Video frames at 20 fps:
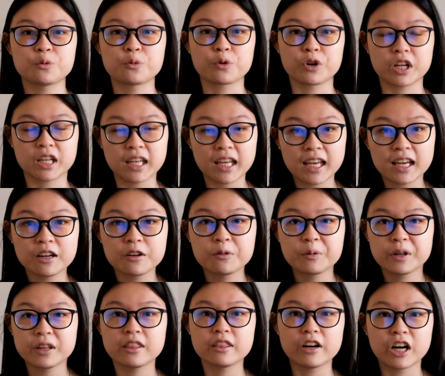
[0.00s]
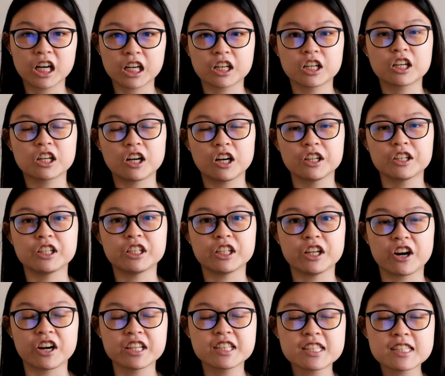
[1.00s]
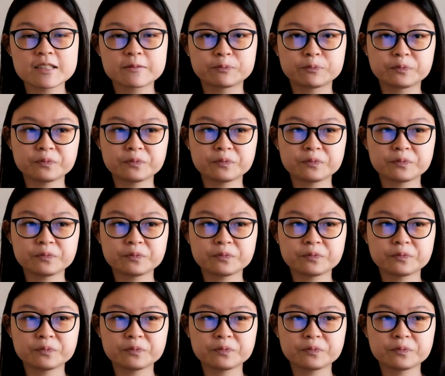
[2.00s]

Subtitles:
working with darker colored yarns,